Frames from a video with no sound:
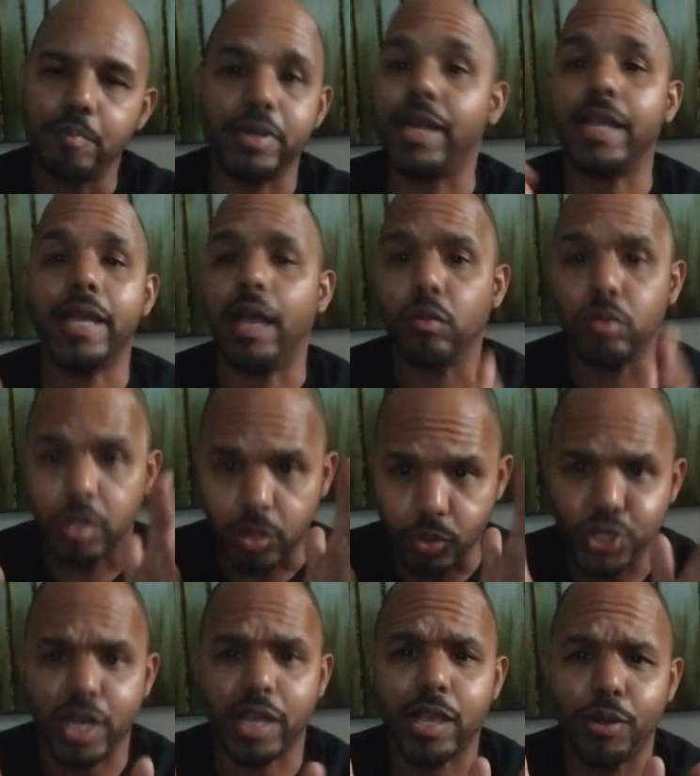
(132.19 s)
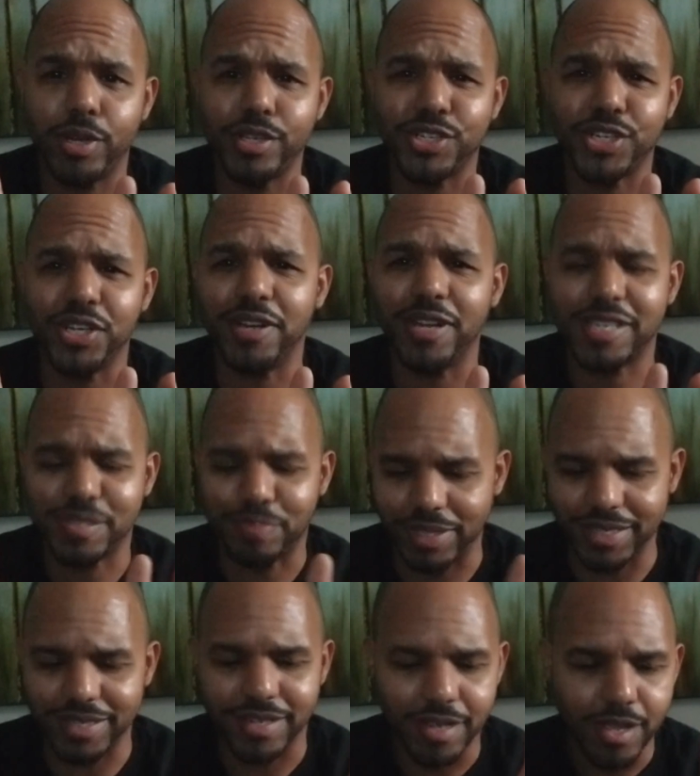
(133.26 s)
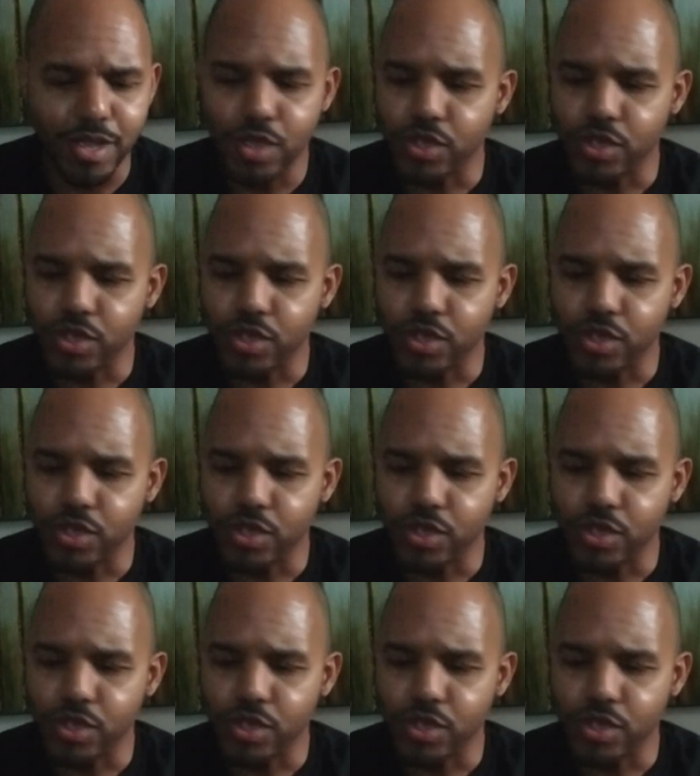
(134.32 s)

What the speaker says: But anyhow, go check out Engineered Explained.